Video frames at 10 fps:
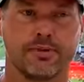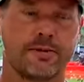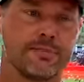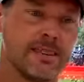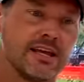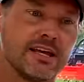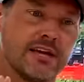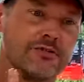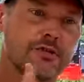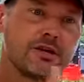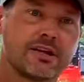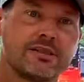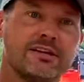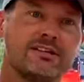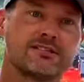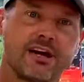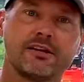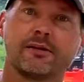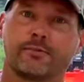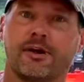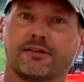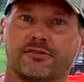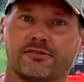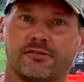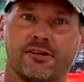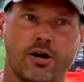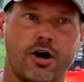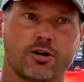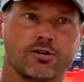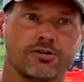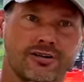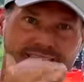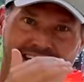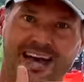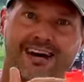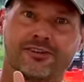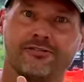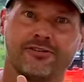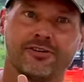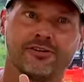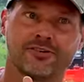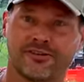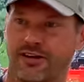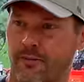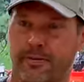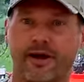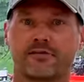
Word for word: But if you look at the selling prices and auctions and then add on the fees and then compare